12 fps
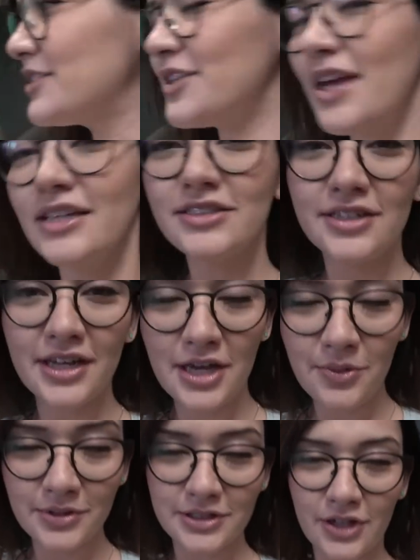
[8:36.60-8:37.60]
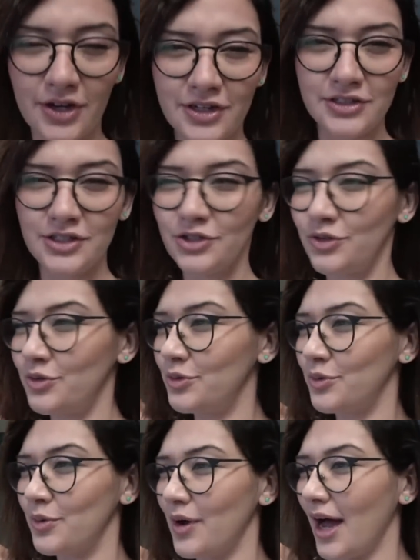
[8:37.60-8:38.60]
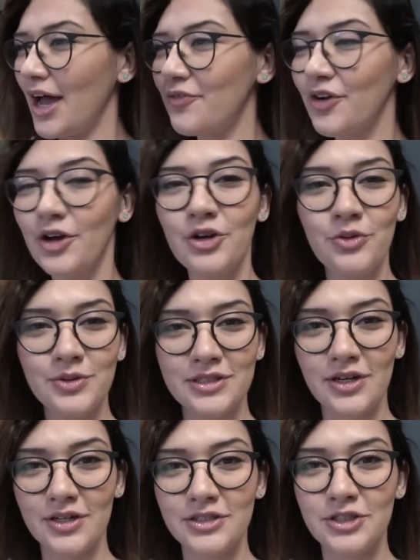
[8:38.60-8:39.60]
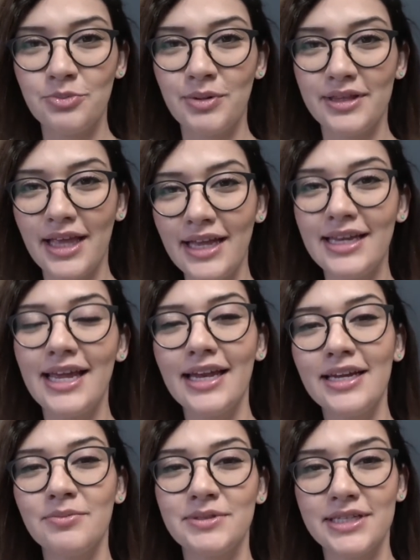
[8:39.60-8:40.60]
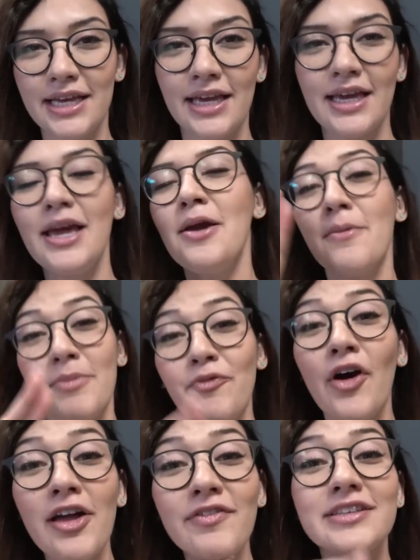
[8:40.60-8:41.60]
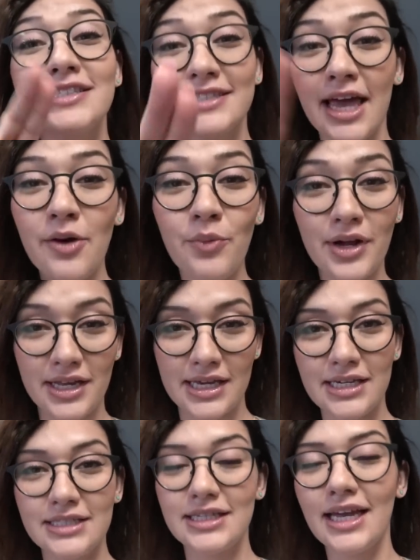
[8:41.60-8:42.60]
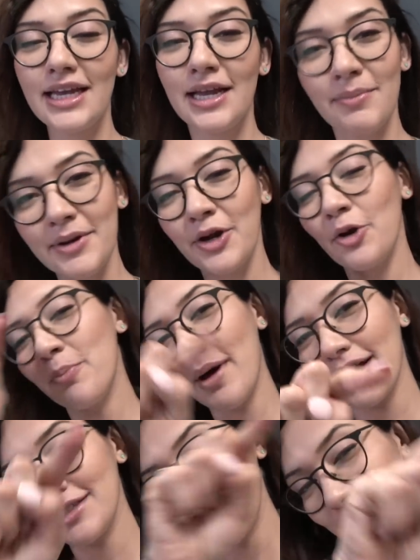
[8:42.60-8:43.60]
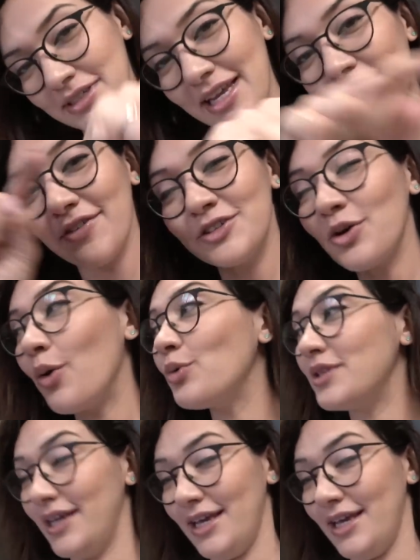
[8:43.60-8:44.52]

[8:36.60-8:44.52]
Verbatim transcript: So yesterday he was talking to, I forgot who he was talking to, but then he ended up saying, before I even say what he said, I'm going to go back to what David told